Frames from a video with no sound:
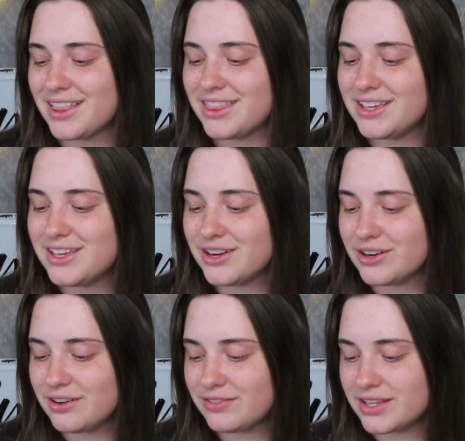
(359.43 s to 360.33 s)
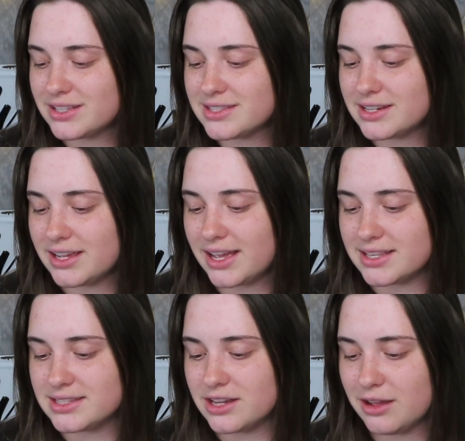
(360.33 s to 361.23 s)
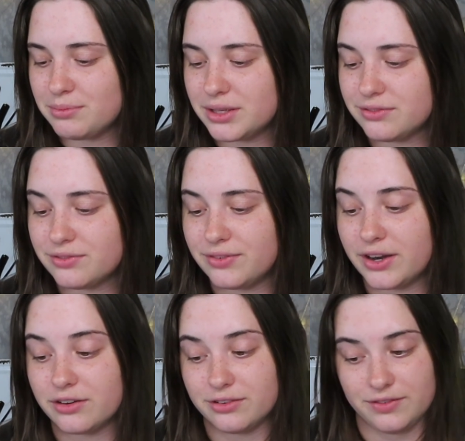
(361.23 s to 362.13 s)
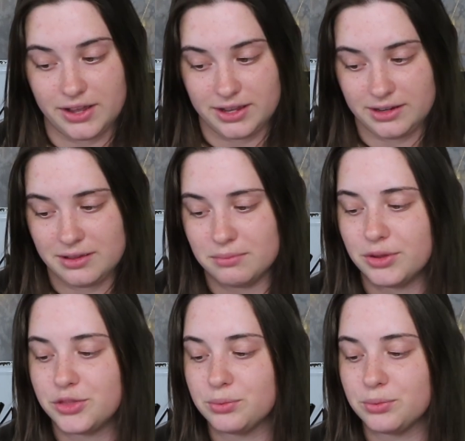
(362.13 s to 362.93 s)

The year of the incident has not been verified, but